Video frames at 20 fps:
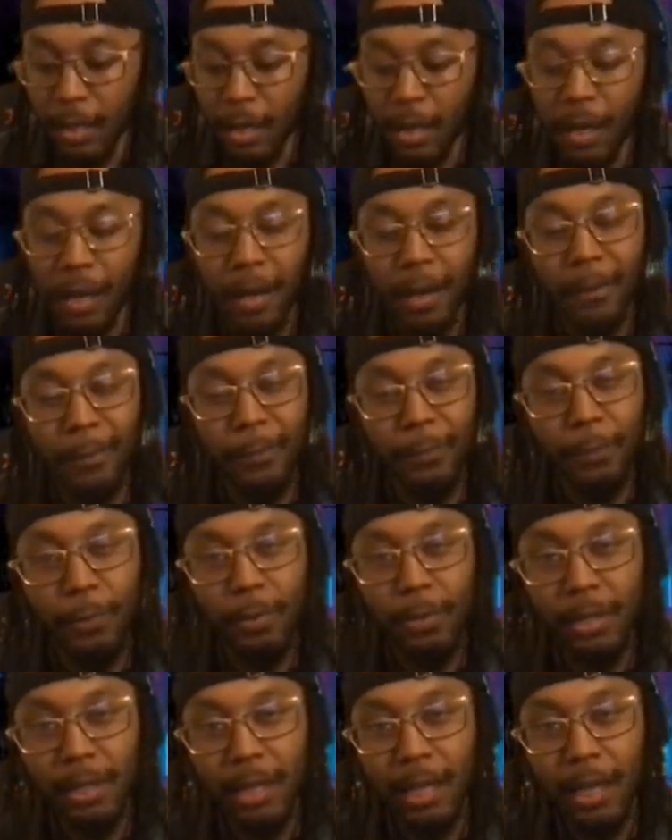Um,
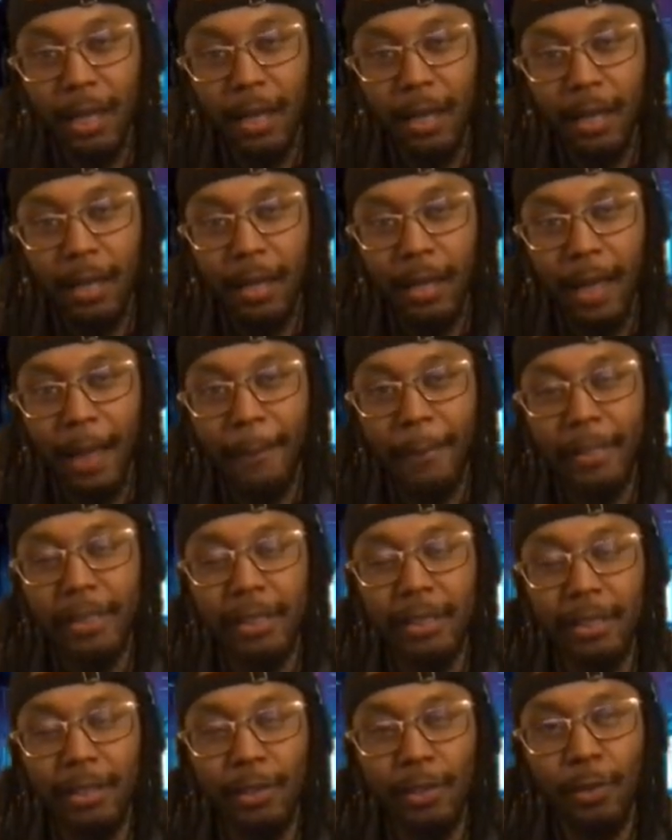40. I
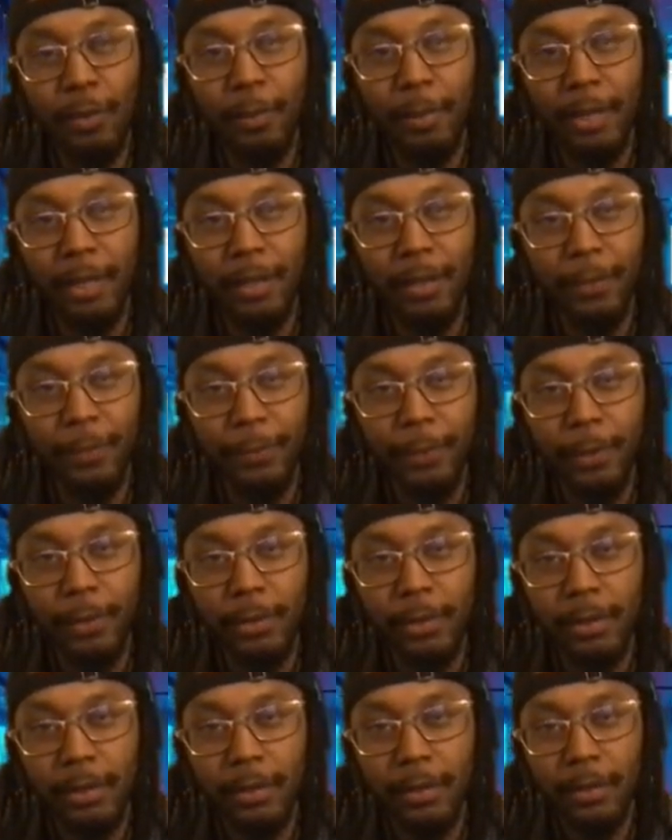missed a little bit of the
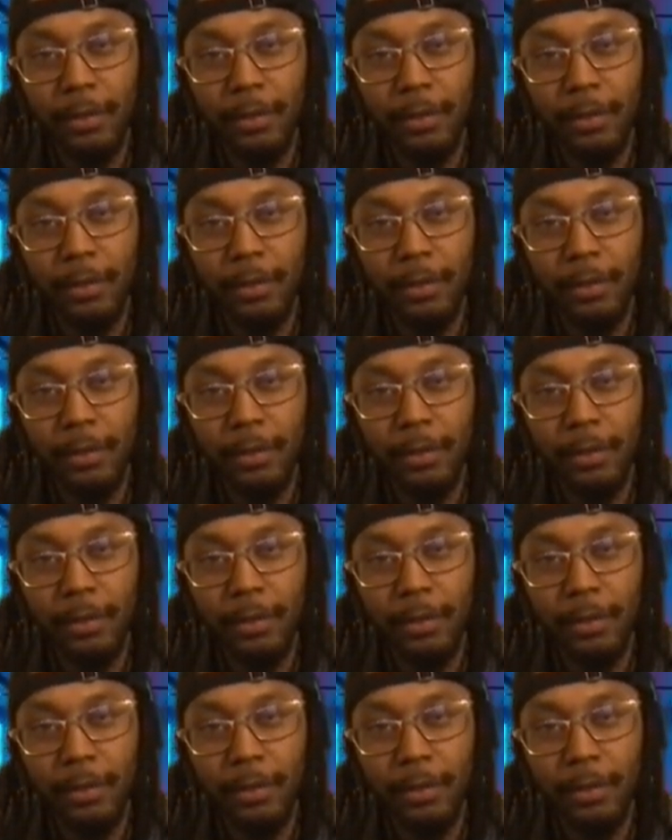first